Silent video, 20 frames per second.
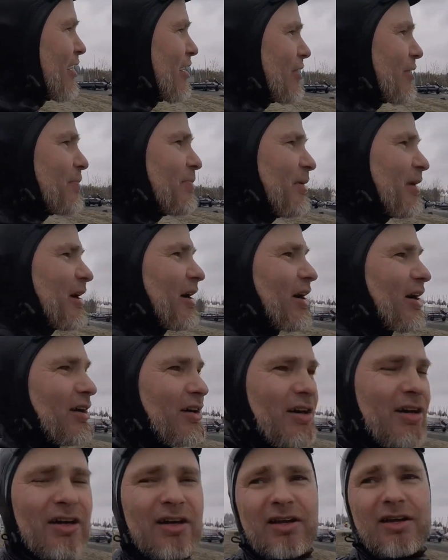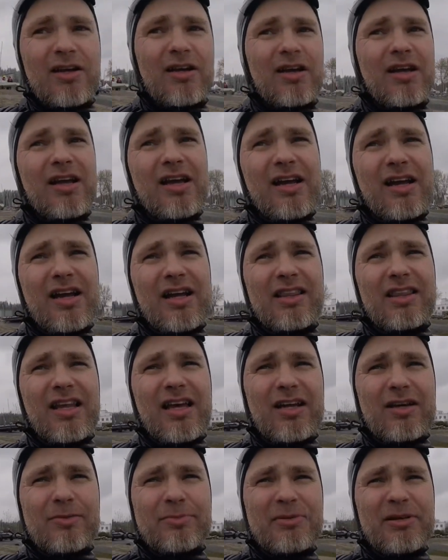the pier, and
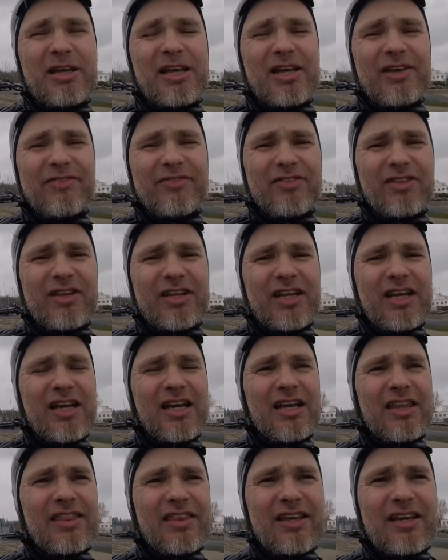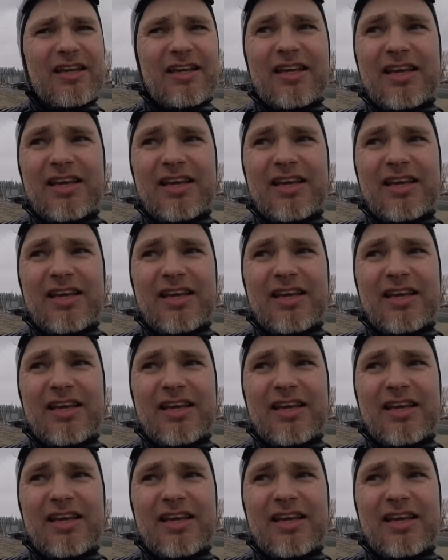that'll be it for the day, I think.